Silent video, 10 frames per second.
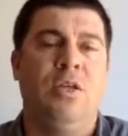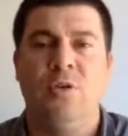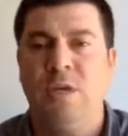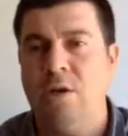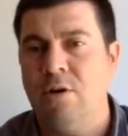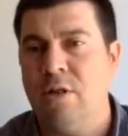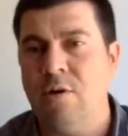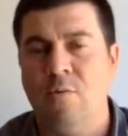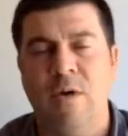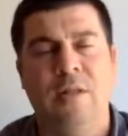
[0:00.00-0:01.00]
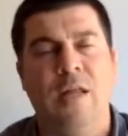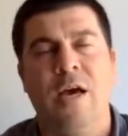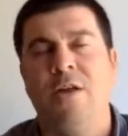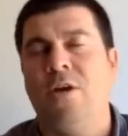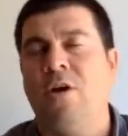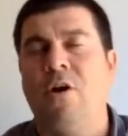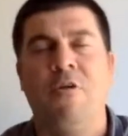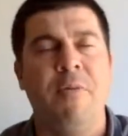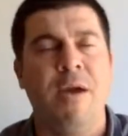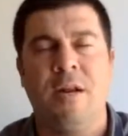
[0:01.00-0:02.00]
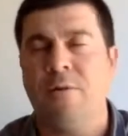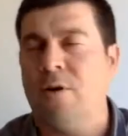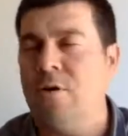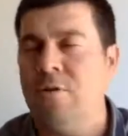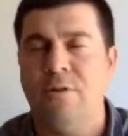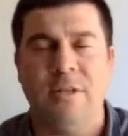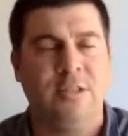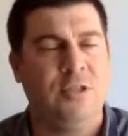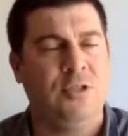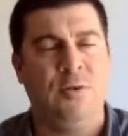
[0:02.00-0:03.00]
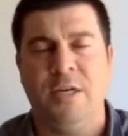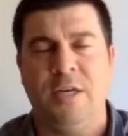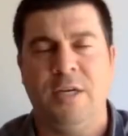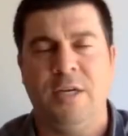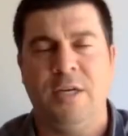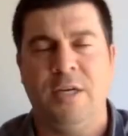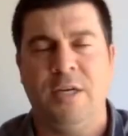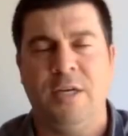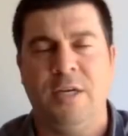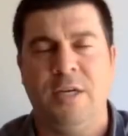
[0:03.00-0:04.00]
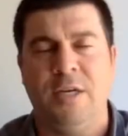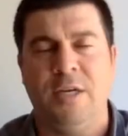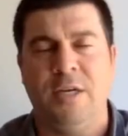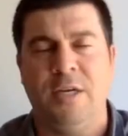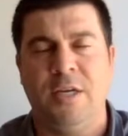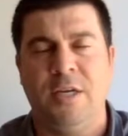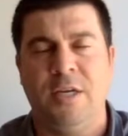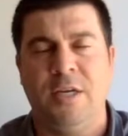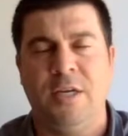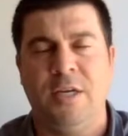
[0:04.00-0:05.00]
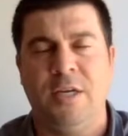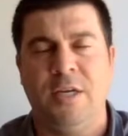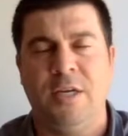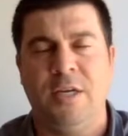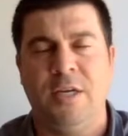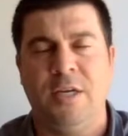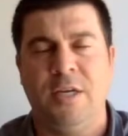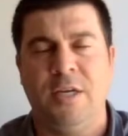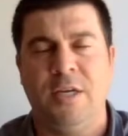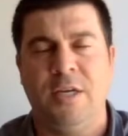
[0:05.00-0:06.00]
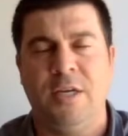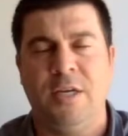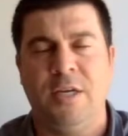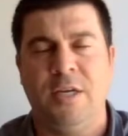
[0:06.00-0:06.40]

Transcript: You hear that one line, you're like, oh, man, I'm going through that situation. And then, yeah, and you're drawn.